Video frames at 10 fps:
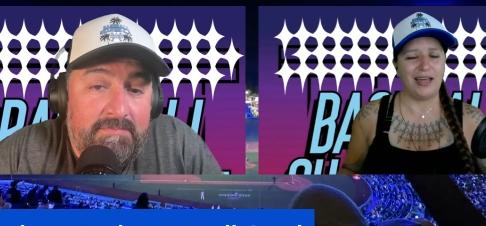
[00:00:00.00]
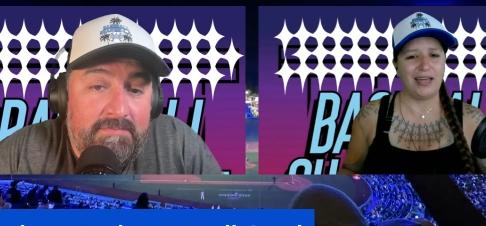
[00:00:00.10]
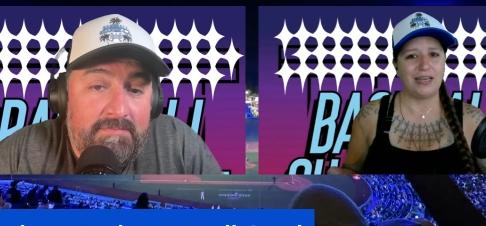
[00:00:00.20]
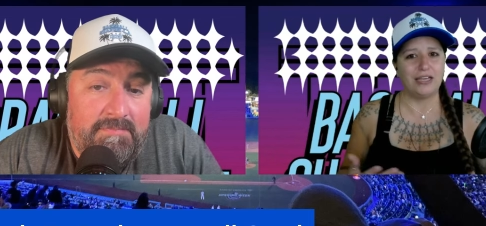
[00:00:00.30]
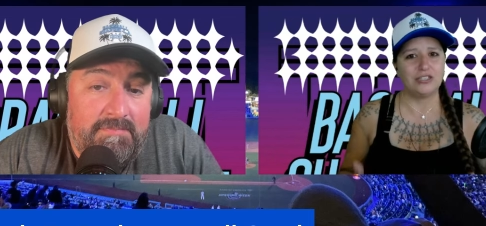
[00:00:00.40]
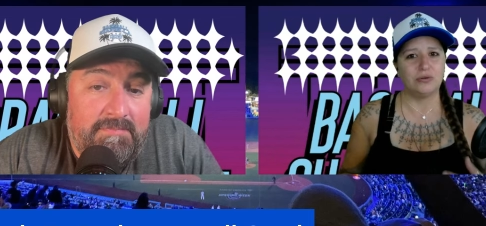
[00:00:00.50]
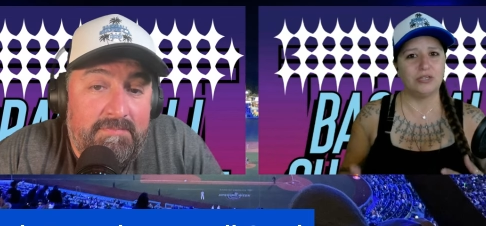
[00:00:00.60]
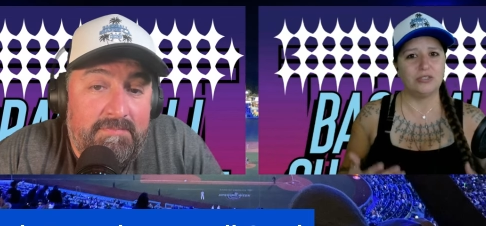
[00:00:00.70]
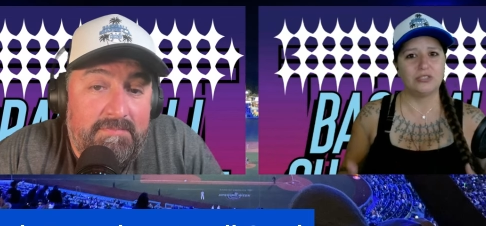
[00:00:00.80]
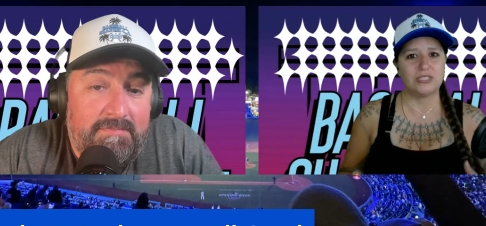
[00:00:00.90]
Speaker 1: I, I don't
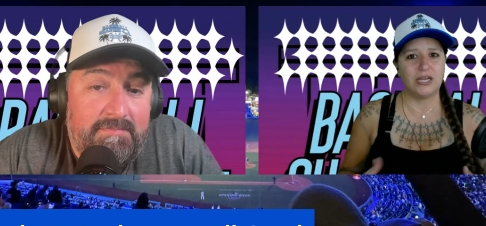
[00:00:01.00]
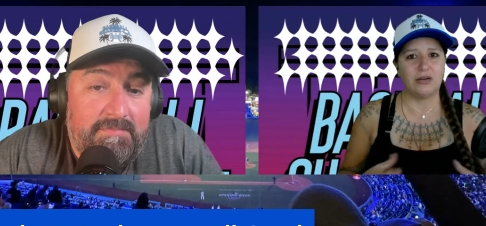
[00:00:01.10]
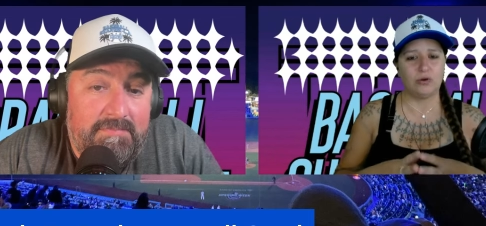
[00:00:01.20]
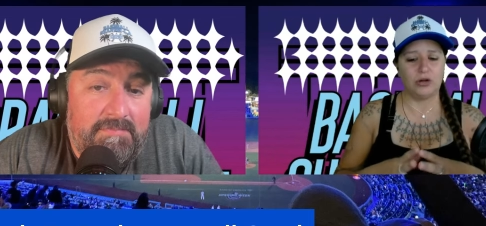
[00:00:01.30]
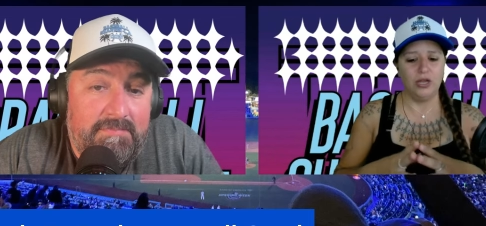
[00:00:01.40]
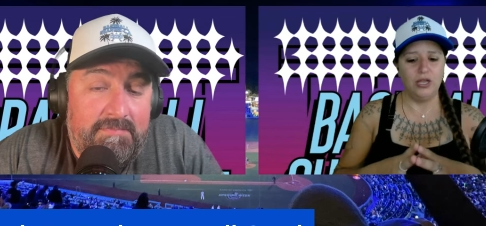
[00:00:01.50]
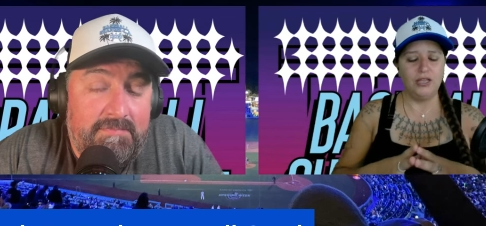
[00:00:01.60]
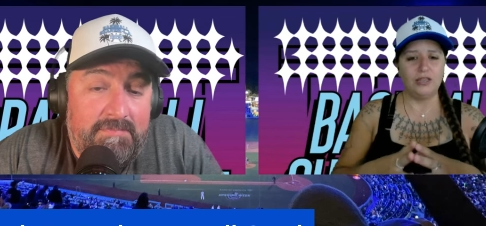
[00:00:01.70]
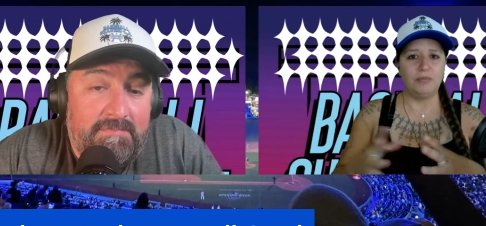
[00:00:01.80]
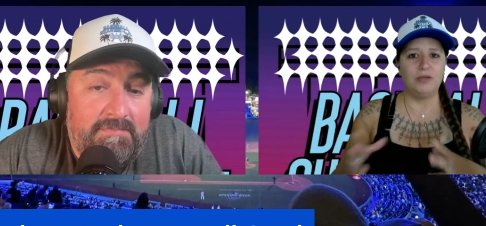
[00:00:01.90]
understand where
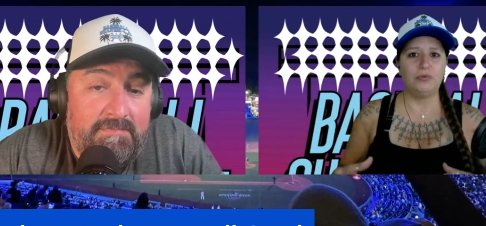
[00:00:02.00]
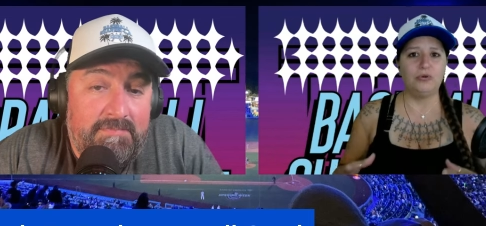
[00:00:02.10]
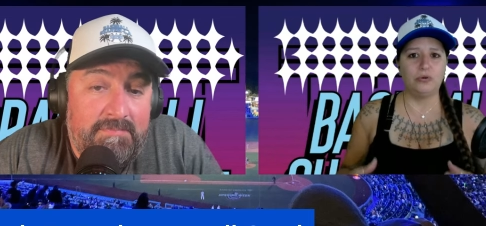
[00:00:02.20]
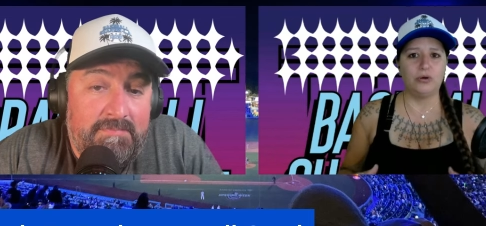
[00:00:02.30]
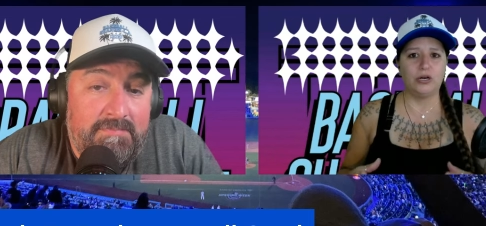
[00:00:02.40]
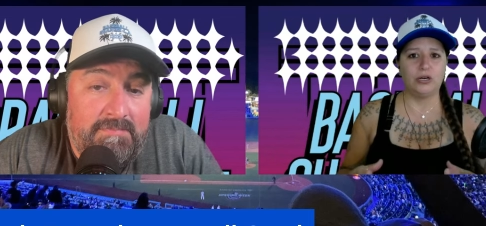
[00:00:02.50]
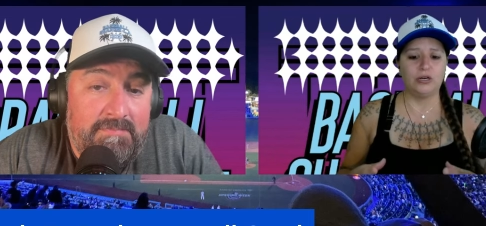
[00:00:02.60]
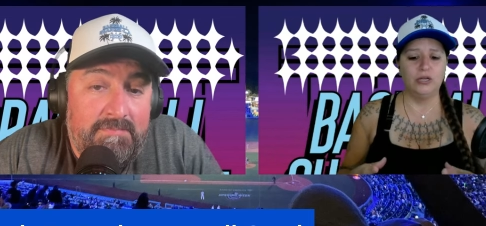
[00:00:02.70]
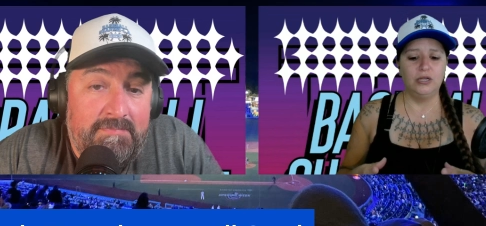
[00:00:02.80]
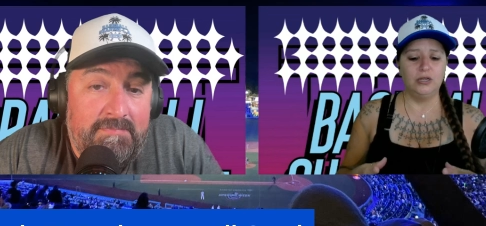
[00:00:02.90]
the people who are
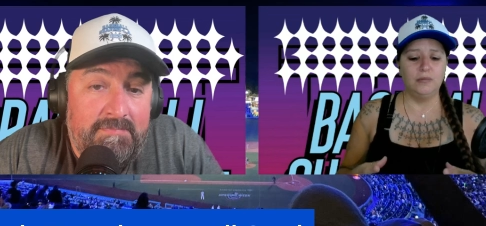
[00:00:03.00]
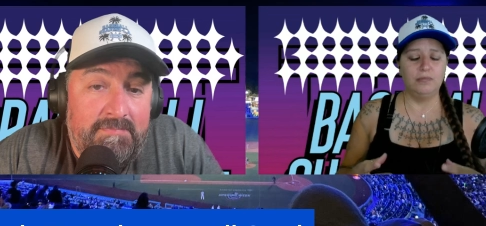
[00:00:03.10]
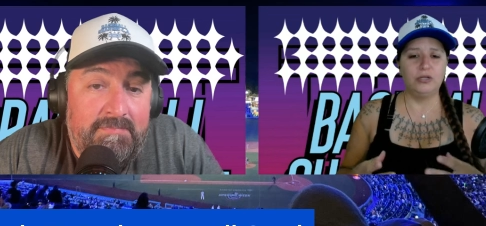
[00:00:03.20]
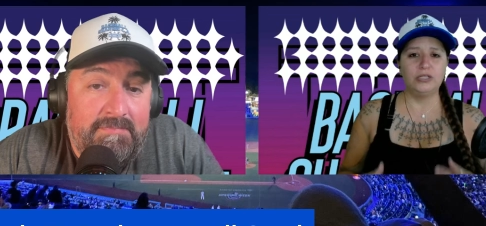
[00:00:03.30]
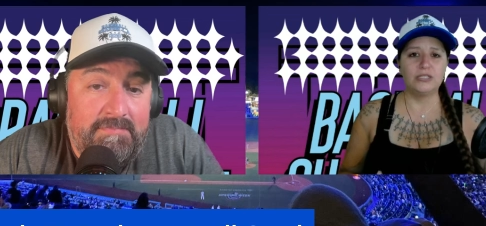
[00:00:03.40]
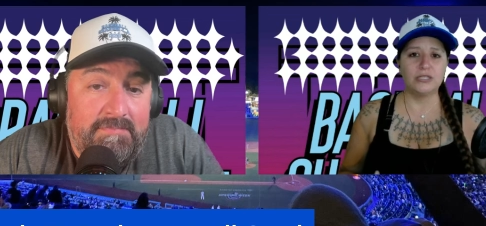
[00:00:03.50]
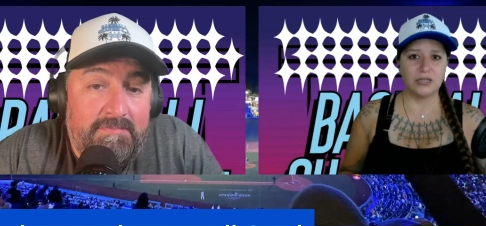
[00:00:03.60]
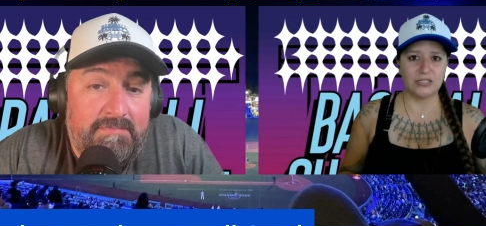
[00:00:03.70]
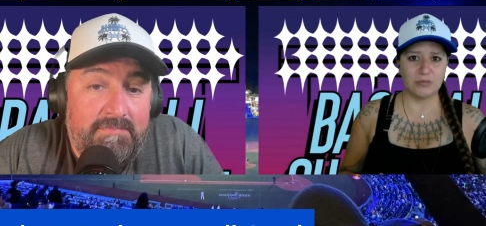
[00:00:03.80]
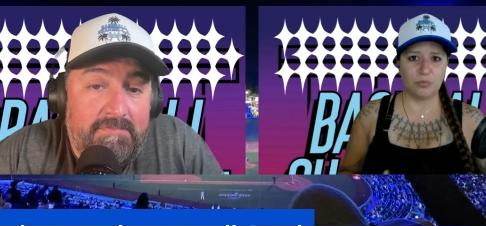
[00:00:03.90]
policing
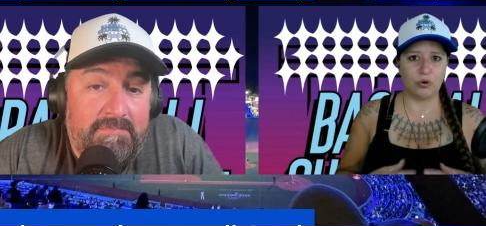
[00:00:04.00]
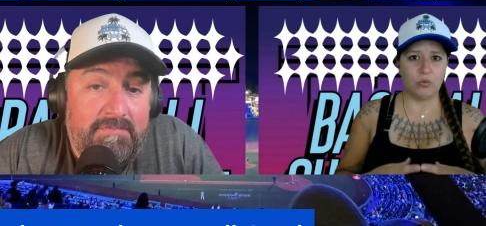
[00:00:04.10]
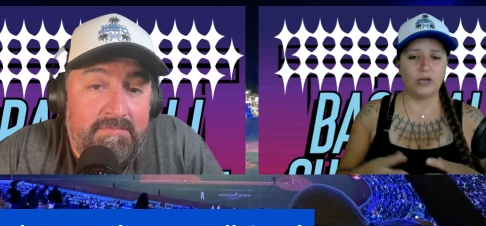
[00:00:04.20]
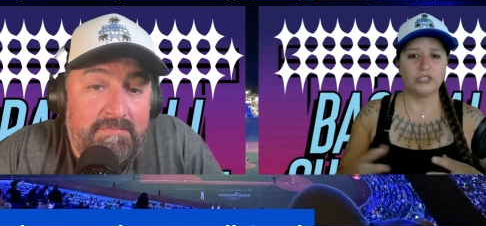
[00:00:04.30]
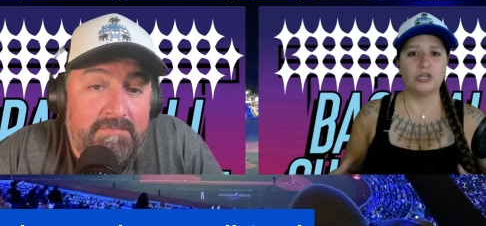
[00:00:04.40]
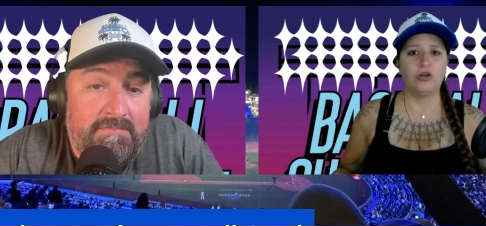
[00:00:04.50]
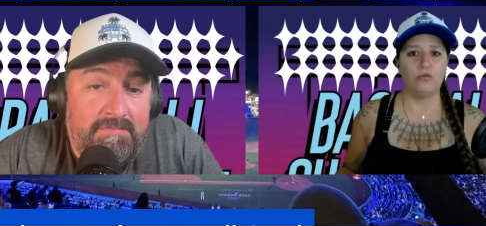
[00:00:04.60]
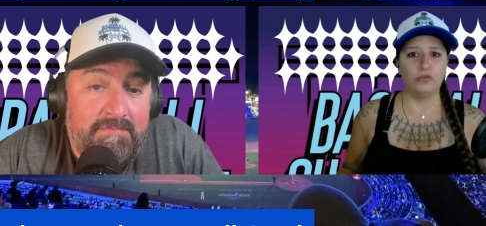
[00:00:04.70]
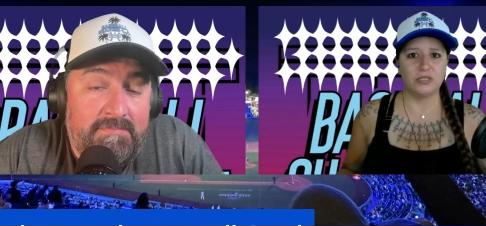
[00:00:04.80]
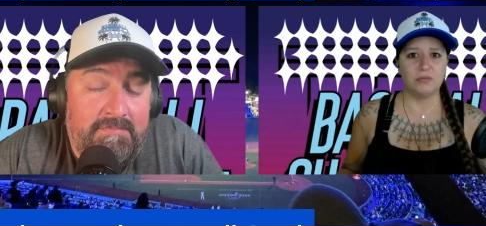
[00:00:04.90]
this sport, watching
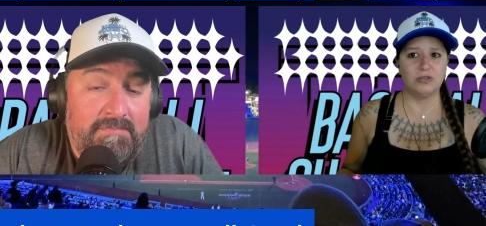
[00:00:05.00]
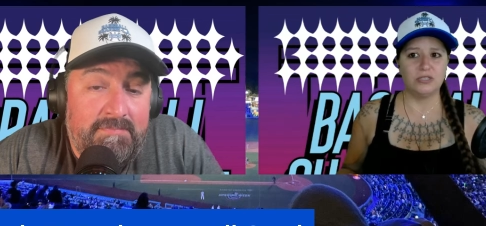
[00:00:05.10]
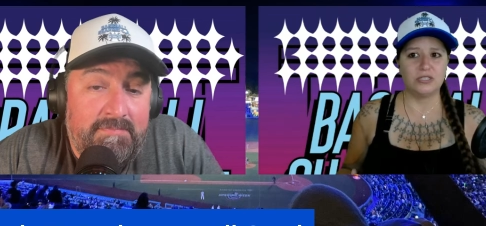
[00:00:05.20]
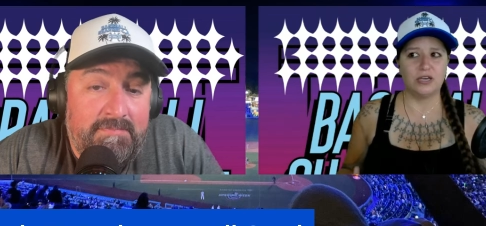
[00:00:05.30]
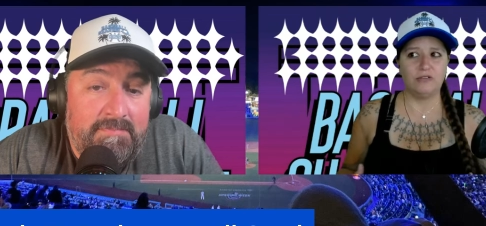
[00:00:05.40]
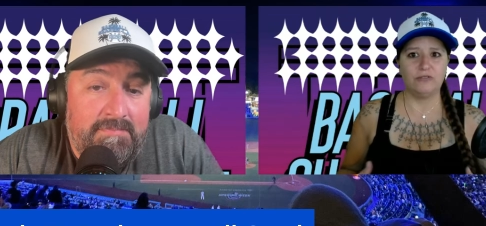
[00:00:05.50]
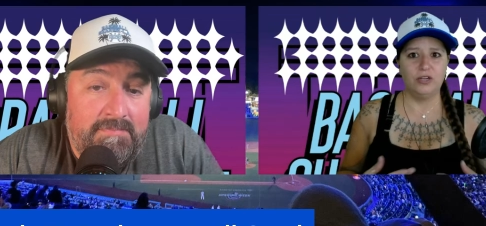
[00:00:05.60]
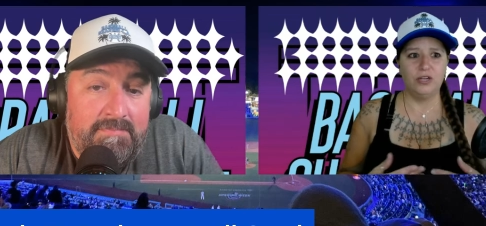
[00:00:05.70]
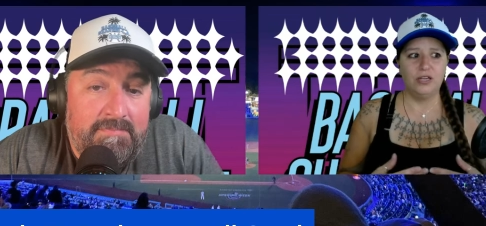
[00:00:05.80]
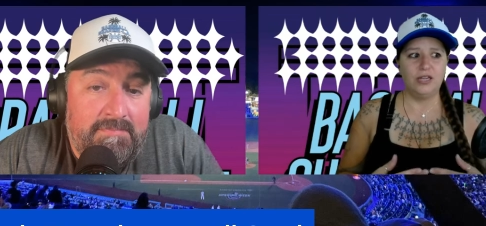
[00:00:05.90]
over some of this stuff,
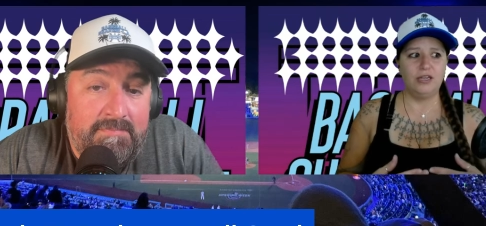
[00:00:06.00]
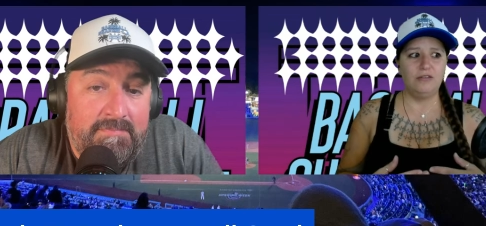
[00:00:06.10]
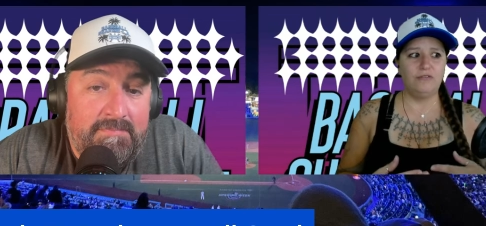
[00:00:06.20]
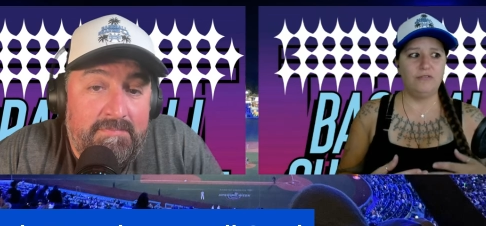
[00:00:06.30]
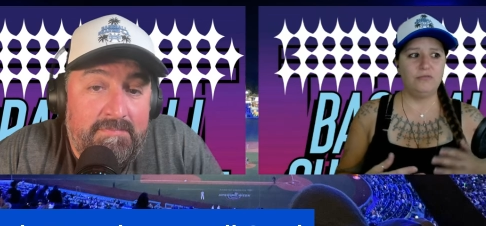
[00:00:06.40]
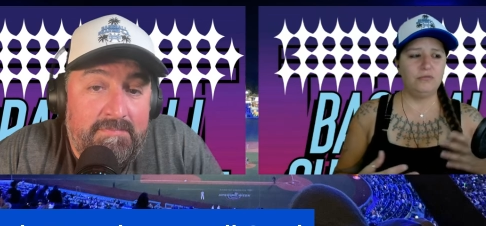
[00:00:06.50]
if